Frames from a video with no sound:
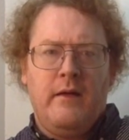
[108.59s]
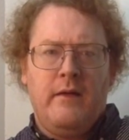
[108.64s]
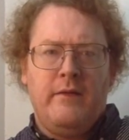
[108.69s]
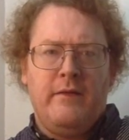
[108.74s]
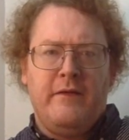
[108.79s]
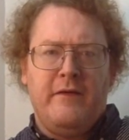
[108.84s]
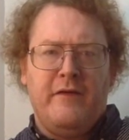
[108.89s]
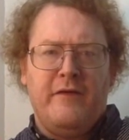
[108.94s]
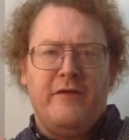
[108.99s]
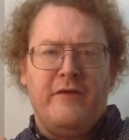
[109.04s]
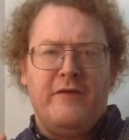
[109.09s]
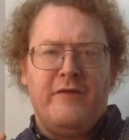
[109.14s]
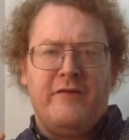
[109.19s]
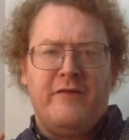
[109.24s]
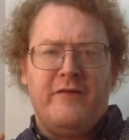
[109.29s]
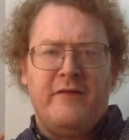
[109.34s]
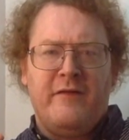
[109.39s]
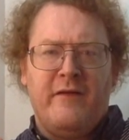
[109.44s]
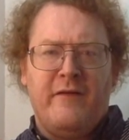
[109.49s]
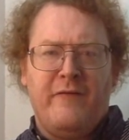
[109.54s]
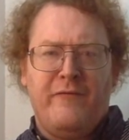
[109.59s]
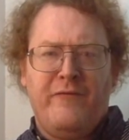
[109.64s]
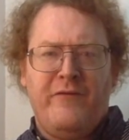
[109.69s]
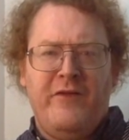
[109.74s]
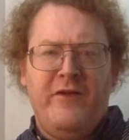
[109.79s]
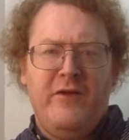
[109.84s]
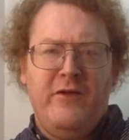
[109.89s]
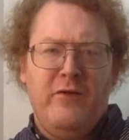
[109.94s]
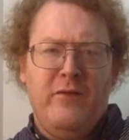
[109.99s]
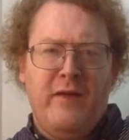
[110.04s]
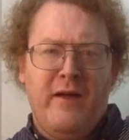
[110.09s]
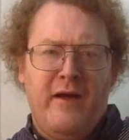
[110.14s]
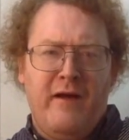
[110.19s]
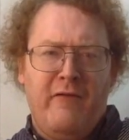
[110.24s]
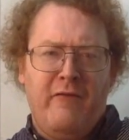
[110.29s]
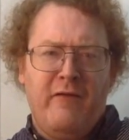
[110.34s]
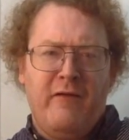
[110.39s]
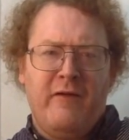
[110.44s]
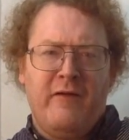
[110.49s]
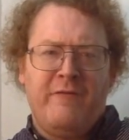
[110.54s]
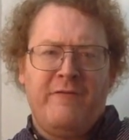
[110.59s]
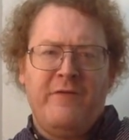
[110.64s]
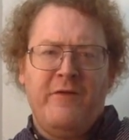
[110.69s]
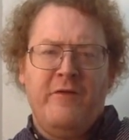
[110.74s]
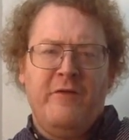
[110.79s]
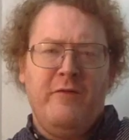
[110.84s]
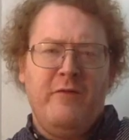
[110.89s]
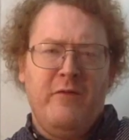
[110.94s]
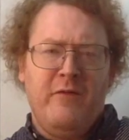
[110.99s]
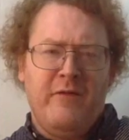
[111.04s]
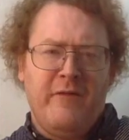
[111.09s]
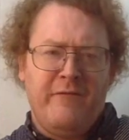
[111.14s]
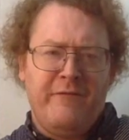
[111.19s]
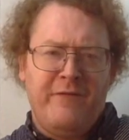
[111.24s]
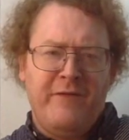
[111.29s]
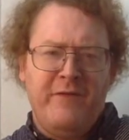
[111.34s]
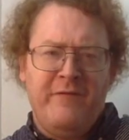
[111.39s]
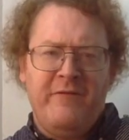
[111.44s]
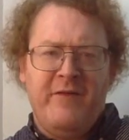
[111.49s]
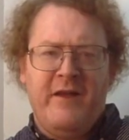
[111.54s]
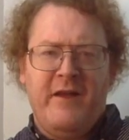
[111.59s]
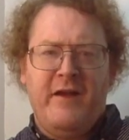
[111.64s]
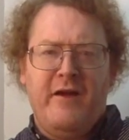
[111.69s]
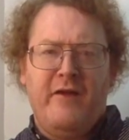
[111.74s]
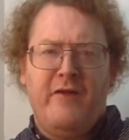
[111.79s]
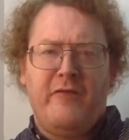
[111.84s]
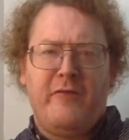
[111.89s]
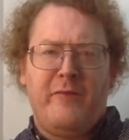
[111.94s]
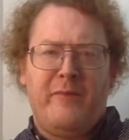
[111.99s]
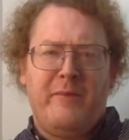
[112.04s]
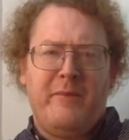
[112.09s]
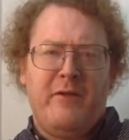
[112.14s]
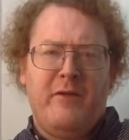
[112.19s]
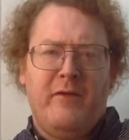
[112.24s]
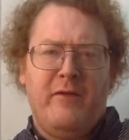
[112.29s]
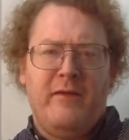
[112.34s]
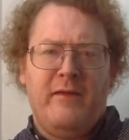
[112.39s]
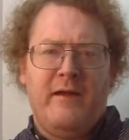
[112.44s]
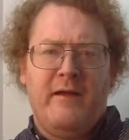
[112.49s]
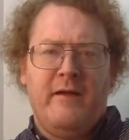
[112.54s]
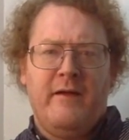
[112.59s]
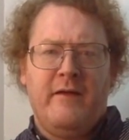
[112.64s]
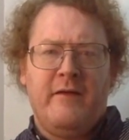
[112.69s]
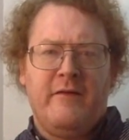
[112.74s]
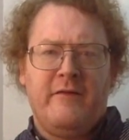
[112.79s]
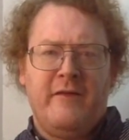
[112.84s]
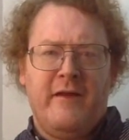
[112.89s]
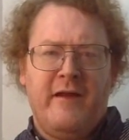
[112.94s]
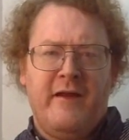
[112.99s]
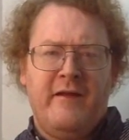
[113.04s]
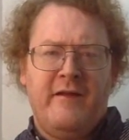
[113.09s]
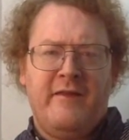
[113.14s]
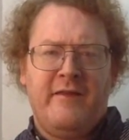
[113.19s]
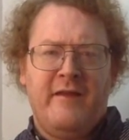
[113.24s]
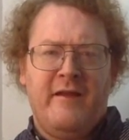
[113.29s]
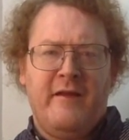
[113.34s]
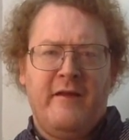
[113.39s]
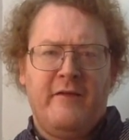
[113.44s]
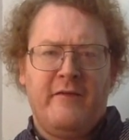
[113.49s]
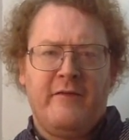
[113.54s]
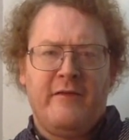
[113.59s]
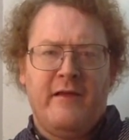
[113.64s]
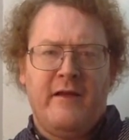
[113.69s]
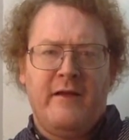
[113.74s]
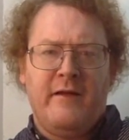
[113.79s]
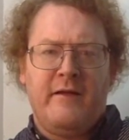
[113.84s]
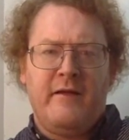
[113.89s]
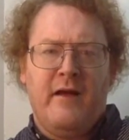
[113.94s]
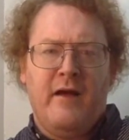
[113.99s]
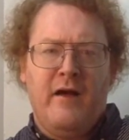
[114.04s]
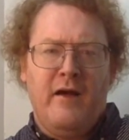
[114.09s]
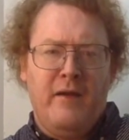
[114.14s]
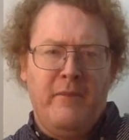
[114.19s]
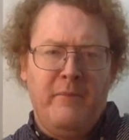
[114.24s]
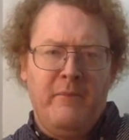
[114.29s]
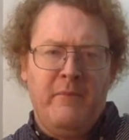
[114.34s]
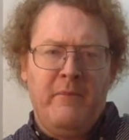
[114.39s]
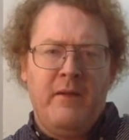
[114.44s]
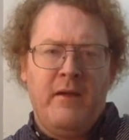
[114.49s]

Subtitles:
There's a few videos where I'm going like saying things like and